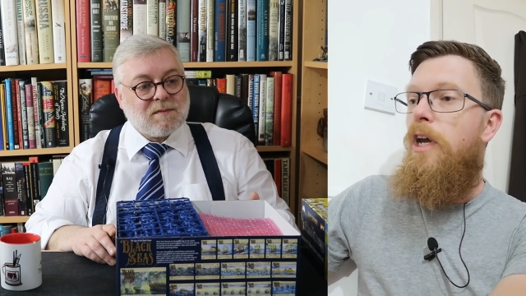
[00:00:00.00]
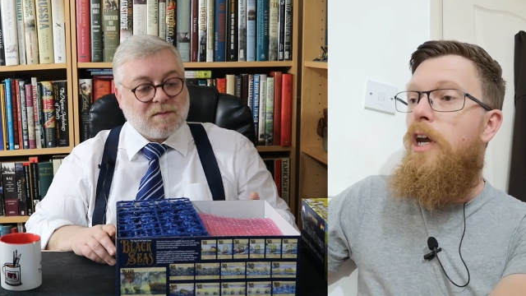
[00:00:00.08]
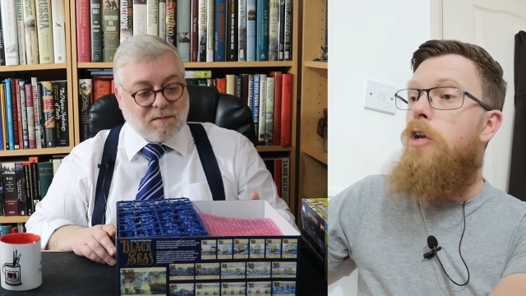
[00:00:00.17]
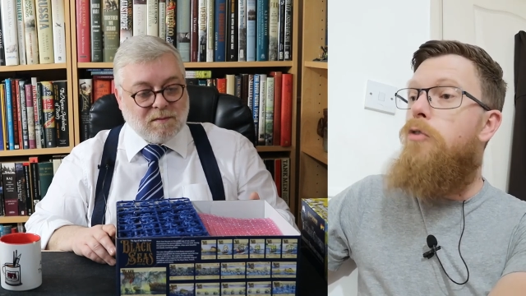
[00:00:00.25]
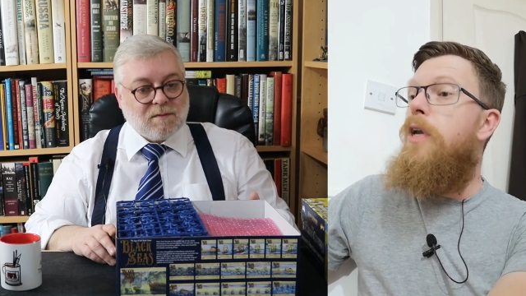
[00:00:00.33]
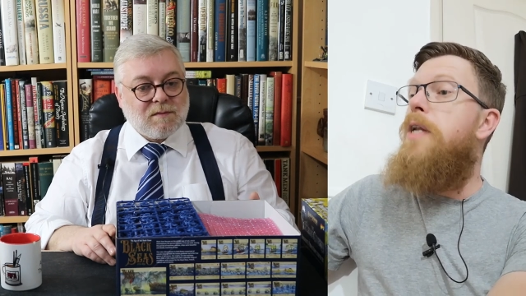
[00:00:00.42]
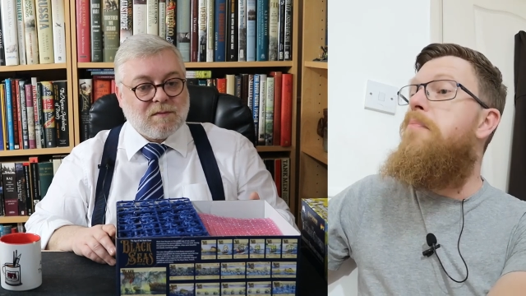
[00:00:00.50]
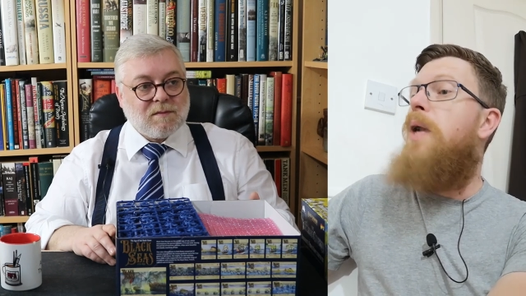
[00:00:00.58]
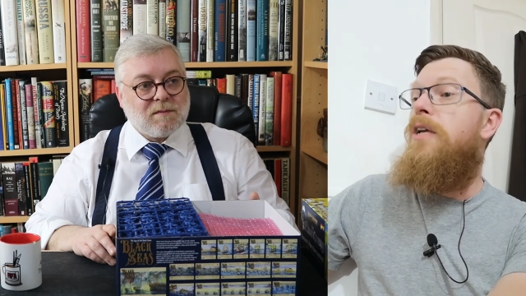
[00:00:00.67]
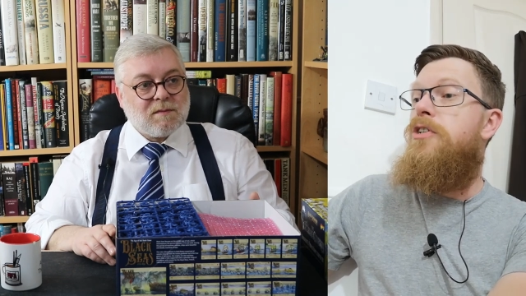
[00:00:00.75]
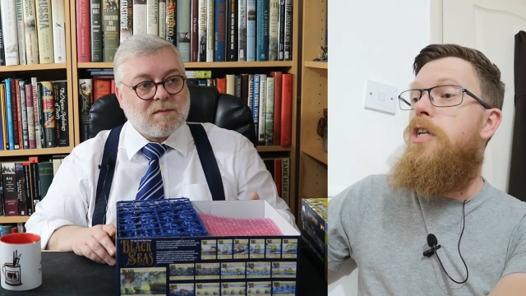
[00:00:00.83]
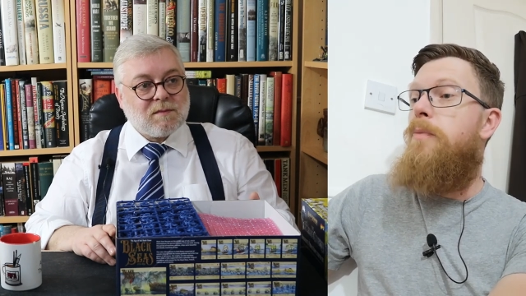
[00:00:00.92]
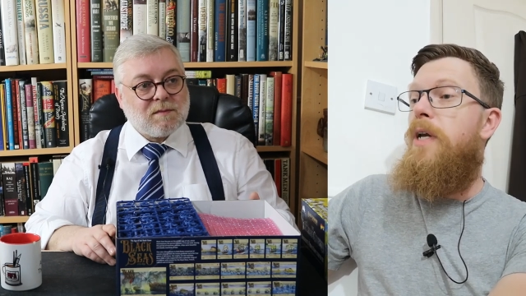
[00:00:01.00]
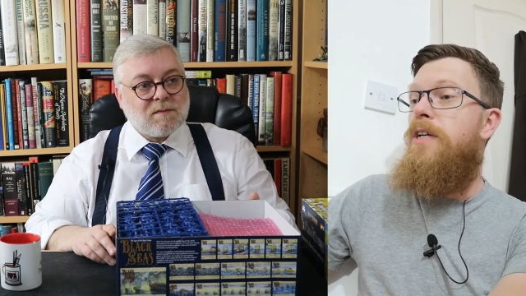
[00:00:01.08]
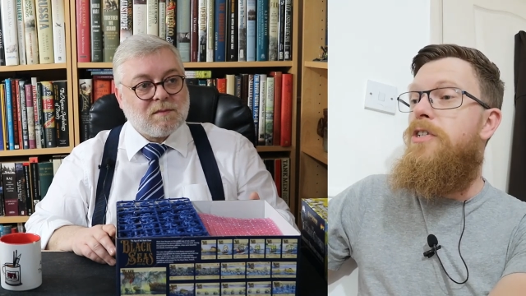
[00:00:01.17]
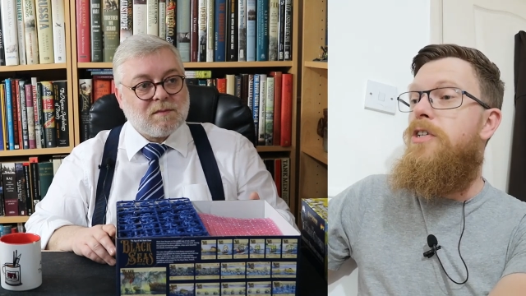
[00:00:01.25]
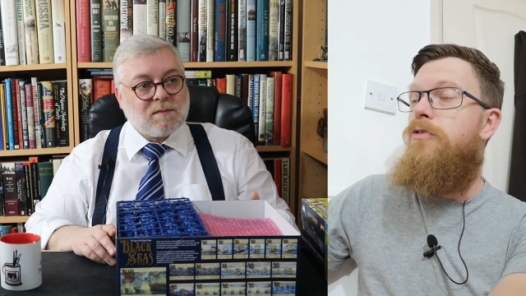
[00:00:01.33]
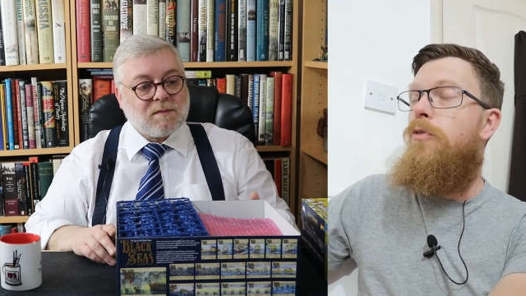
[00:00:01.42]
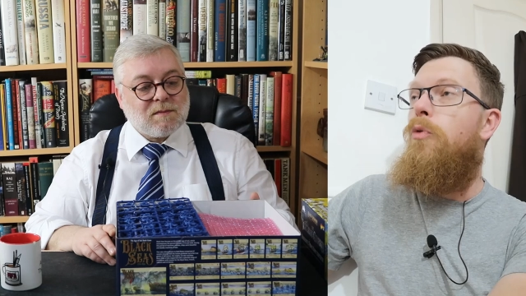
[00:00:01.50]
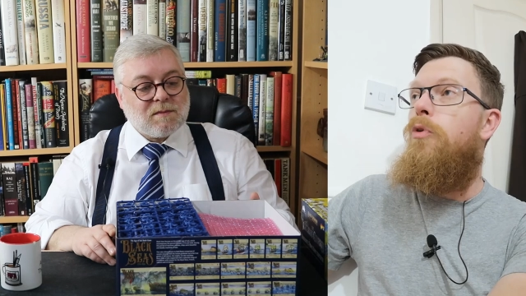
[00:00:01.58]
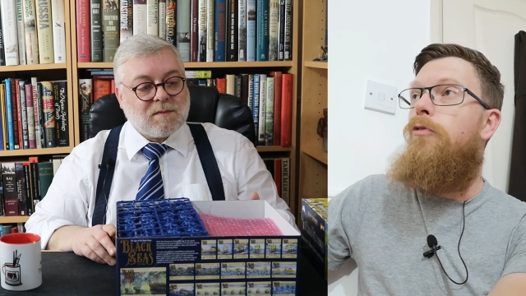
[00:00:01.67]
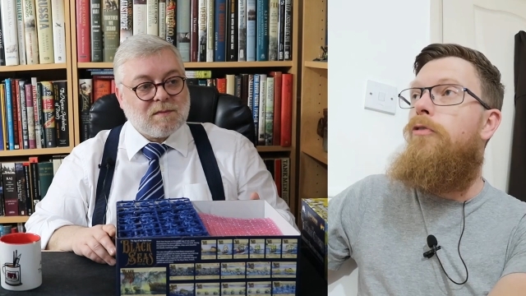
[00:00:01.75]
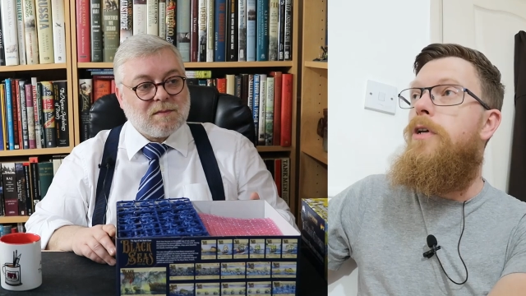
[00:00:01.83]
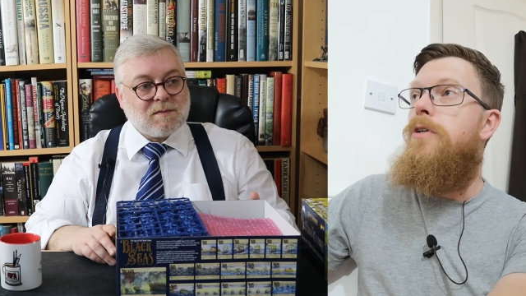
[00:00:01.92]
Speaker 1: Mm. Green plastic bases for all
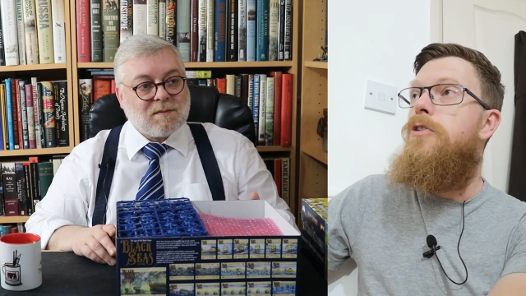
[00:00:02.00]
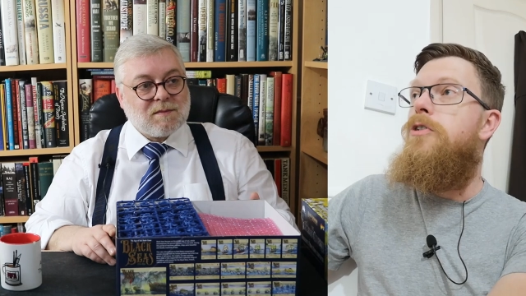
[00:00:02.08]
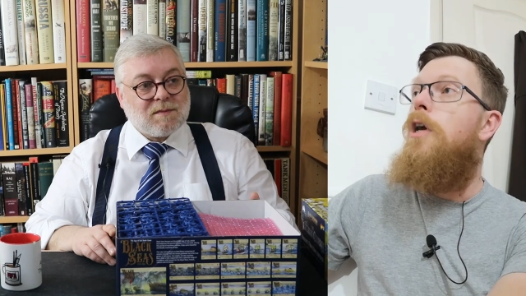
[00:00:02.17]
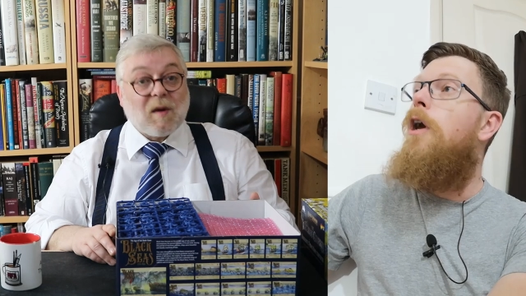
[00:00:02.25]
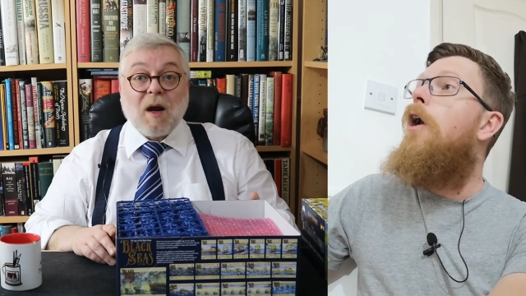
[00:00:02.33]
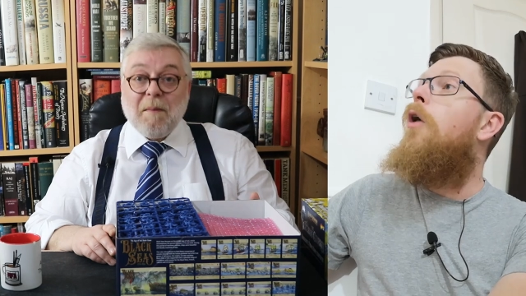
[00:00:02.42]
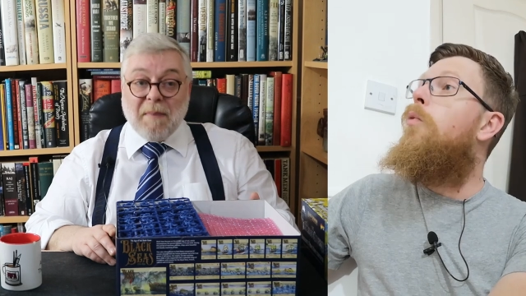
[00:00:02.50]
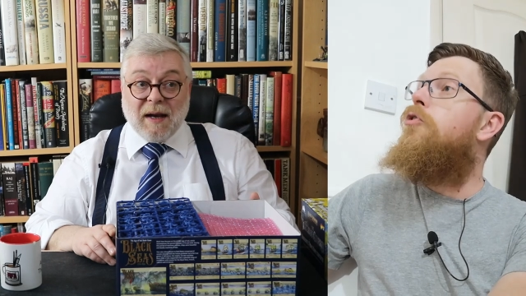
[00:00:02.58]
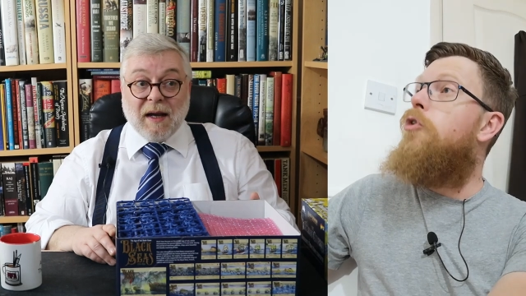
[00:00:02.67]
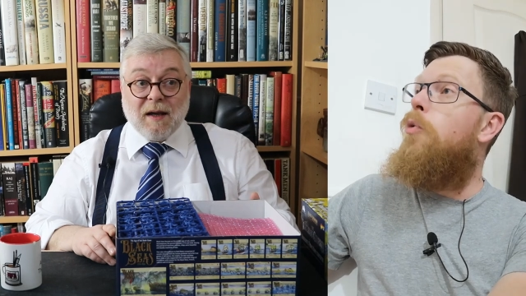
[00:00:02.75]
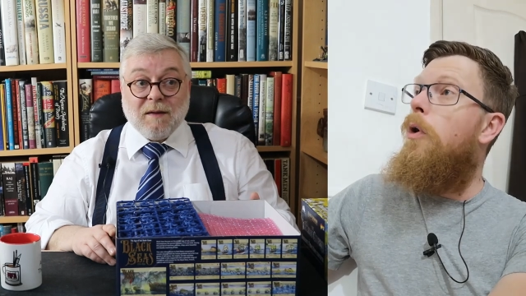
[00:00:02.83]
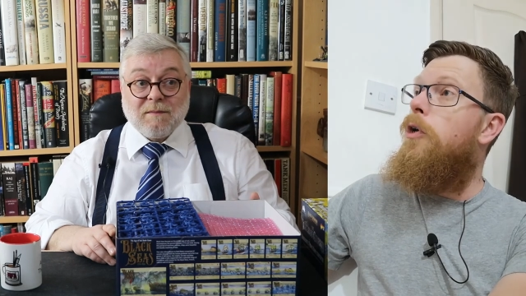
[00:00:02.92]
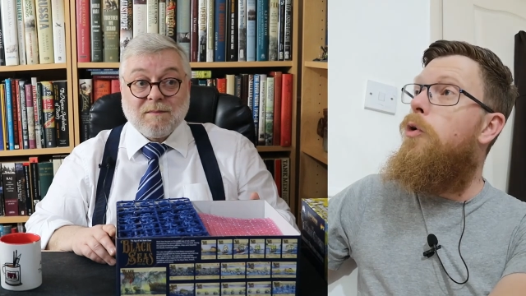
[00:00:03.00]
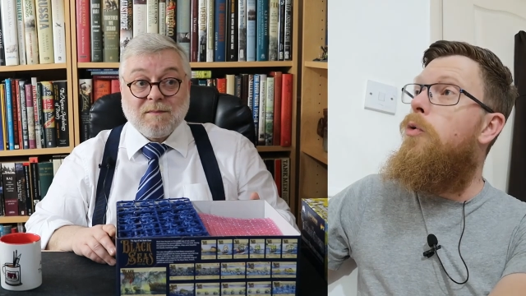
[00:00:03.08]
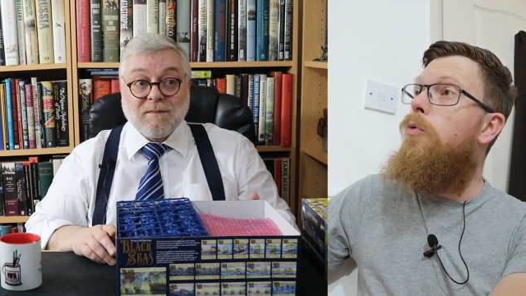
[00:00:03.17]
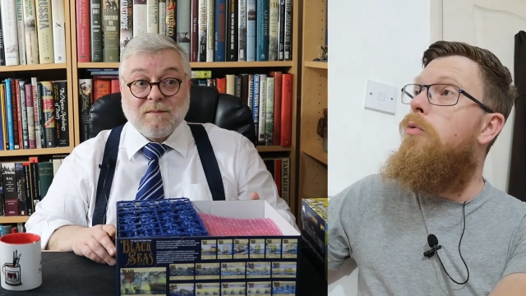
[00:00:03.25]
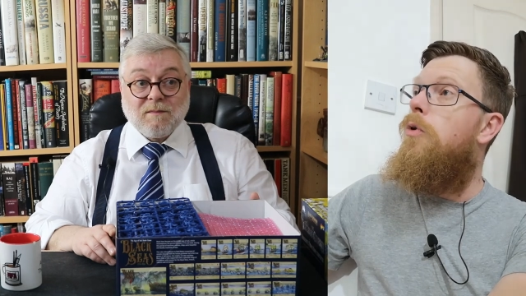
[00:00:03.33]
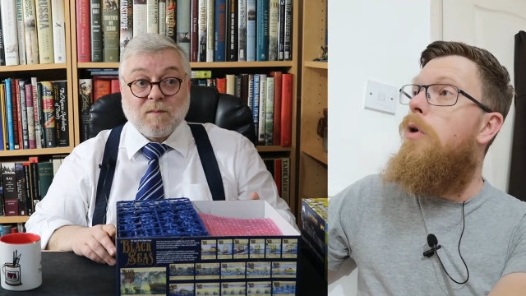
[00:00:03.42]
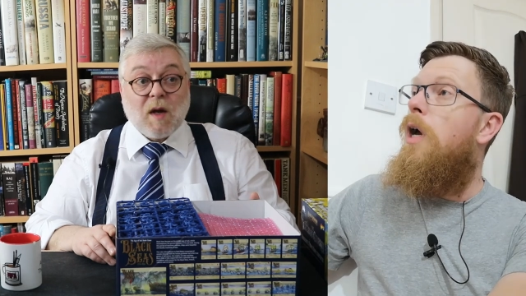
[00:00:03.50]
your figures, Many. which are quite cool.